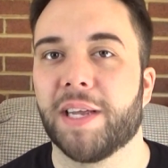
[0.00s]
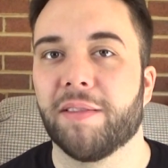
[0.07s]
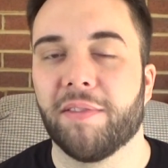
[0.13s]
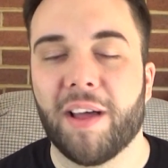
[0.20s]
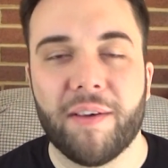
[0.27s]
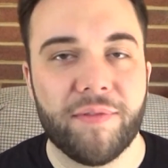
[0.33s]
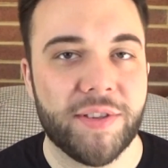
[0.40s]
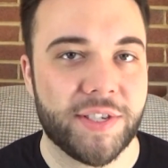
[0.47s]
I
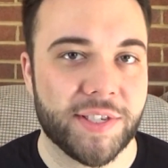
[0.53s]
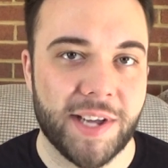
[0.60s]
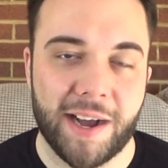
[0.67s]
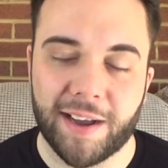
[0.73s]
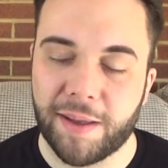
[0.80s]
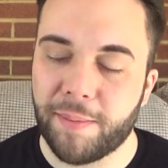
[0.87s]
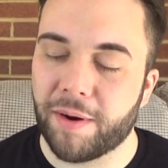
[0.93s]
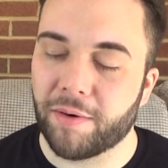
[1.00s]
love this
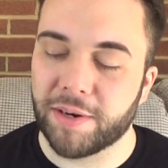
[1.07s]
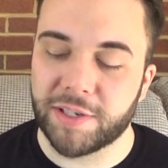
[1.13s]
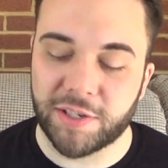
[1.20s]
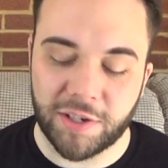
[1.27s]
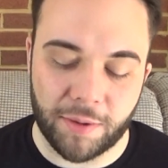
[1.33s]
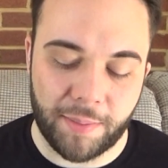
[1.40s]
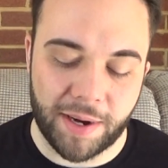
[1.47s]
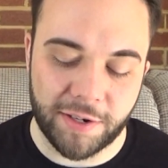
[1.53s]
documentary
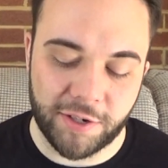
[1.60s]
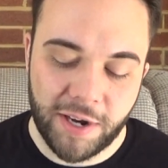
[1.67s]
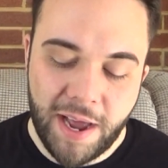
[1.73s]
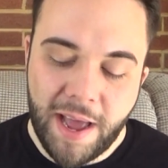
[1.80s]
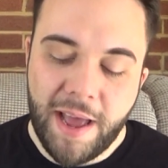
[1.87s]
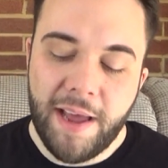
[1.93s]
so much.